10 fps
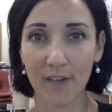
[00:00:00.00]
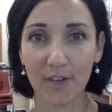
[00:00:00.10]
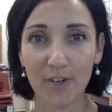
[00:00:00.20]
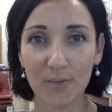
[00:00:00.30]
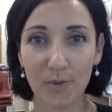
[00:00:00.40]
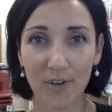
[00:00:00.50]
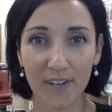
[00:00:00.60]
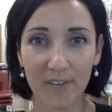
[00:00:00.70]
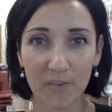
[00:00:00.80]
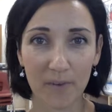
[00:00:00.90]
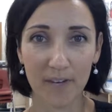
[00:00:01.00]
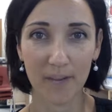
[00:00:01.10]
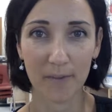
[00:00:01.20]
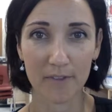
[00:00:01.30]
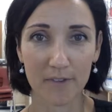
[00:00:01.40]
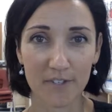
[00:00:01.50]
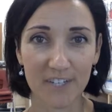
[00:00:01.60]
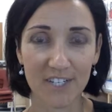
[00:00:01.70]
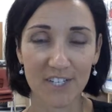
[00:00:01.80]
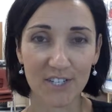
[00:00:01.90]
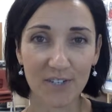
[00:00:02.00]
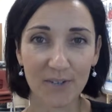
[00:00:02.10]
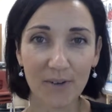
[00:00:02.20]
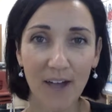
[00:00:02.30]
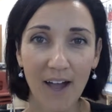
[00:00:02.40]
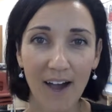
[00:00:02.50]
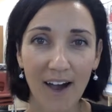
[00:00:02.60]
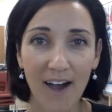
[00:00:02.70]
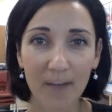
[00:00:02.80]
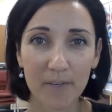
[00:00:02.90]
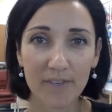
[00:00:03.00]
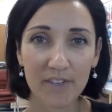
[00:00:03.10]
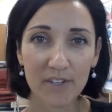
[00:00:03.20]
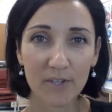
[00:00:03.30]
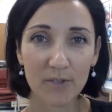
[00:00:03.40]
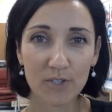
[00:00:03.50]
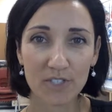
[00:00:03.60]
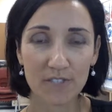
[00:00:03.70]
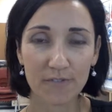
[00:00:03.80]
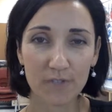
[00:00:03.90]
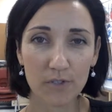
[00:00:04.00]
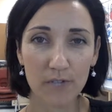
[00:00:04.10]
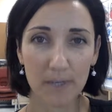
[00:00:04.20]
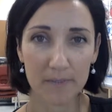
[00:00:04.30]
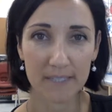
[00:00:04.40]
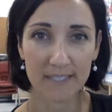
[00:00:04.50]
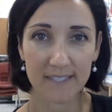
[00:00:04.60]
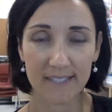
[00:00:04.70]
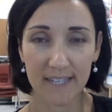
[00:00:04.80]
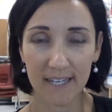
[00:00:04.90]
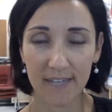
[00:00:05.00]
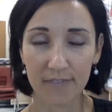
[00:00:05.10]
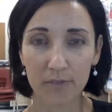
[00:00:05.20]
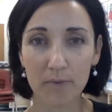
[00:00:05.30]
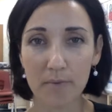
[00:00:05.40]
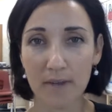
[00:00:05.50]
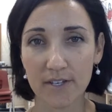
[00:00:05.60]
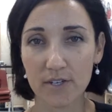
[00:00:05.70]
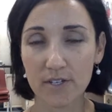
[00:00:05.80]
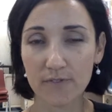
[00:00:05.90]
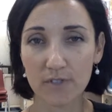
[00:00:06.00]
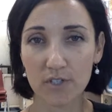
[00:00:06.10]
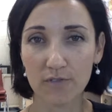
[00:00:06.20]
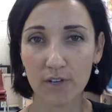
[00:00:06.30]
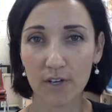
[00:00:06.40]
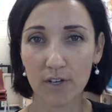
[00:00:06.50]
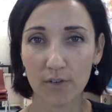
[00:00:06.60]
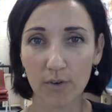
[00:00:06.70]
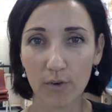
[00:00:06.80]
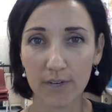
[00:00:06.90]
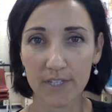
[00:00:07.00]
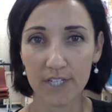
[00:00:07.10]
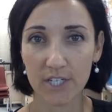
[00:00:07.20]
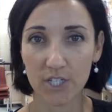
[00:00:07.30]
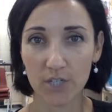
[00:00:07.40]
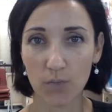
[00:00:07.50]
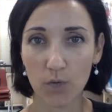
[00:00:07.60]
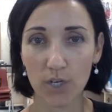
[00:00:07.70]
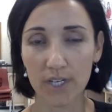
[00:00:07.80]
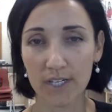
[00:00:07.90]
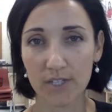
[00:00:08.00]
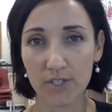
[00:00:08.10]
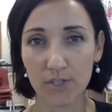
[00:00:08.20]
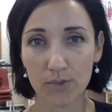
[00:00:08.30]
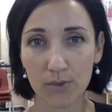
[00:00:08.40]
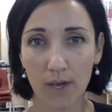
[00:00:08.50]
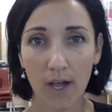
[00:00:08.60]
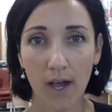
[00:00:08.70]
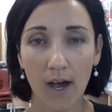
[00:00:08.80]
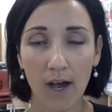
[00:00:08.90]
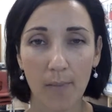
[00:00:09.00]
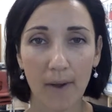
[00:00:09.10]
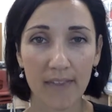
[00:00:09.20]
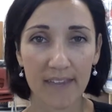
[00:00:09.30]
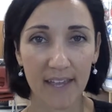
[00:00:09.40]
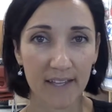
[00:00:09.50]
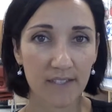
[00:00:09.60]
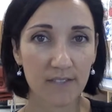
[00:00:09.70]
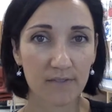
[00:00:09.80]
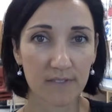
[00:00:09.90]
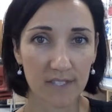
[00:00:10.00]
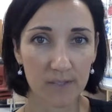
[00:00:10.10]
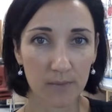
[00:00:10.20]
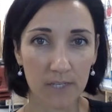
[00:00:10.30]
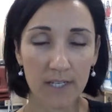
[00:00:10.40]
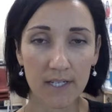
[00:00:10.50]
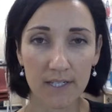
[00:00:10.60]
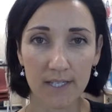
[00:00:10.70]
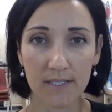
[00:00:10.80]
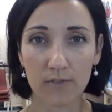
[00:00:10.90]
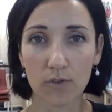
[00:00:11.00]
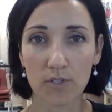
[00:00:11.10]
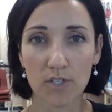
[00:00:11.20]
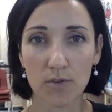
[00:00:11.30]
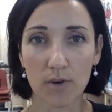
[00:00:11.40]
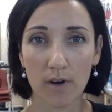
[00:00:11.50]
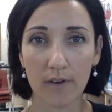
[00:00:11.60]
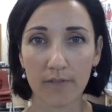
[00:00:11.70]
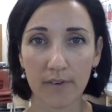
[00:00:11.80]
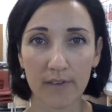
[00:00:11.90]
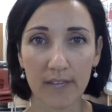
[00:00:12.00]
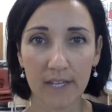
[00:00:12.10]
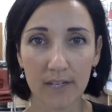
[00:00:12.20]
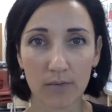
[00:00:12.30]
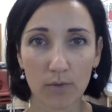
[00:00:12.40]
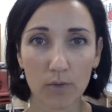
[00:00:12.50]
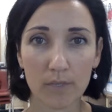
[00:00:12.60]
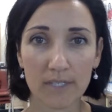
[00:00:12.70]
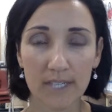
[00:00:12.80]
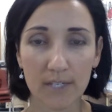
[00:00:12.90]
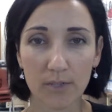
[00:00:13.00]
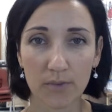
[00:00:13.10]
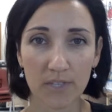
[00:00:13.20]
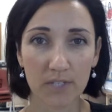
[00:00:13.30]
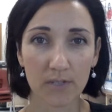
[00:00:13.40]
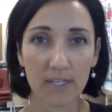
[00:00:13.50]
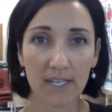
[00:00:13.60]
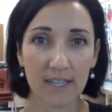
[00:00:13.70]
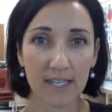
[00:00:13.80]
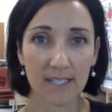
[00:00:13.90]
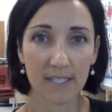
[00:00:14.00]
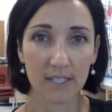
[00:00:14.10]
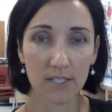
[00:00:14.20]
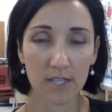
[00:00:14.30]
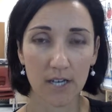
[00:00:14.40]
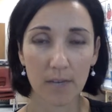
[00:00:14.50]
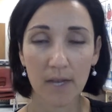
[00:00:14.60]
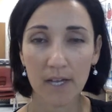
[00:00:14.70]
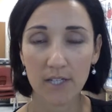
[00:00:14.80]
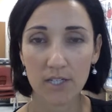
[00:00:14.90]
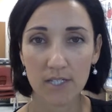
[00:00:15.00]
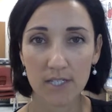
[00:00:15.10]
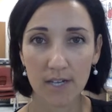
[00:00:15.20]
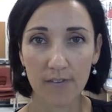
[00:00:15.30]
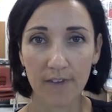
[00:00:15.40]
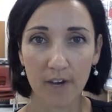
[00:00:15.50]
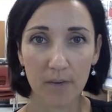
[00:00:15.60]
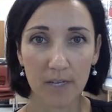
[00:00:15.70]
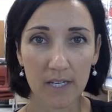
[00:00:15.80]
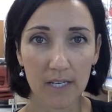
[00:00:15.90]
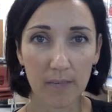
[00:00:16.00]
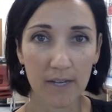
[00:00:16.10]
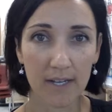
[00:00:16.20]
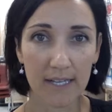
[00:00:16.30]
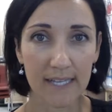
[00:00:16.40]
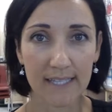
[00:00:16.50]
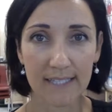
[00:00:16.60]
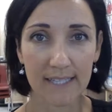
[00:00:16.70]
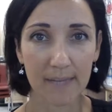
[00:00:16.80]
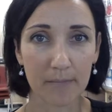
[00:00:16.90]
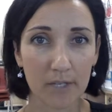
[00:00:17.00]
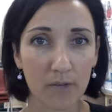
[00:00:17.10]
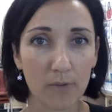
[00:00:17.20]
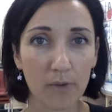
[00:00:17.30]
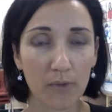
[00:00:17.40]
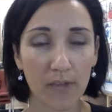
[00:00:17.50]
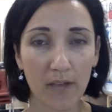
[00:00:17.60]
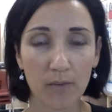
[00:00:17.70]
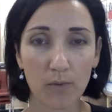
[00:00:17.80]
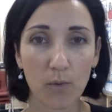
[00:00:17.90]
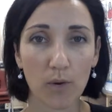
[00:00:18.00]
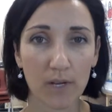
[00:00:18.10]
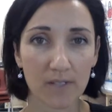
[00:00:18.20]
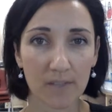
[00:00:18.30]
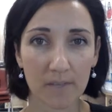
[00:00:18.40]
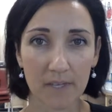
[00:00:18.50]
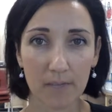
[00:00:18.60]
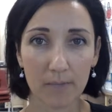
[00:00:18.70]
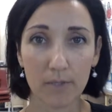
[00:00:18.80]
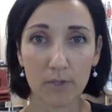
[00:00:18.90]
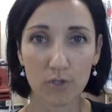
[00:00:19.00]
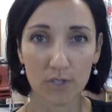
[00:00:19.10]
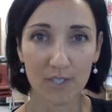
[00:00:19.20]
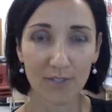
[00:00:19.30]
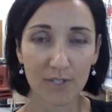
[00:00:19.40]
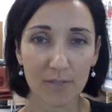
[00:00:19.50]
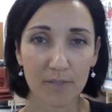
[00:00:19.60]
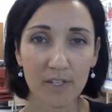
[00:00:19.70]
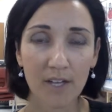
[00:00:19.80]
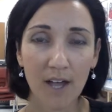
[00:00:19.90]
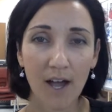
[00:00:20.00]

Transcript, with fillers: Good morning, everyone. Happy Thursday to you. Uh, I'm giving you just a few updates today and a few reminders. First of all, your orientation work is due uh, by the end of this week, unless, of course, you are a very late enrollment and you don't think you can get that done on time. Just uh, fire me an email and let me know about that, and we'll work out something mutually agreeable.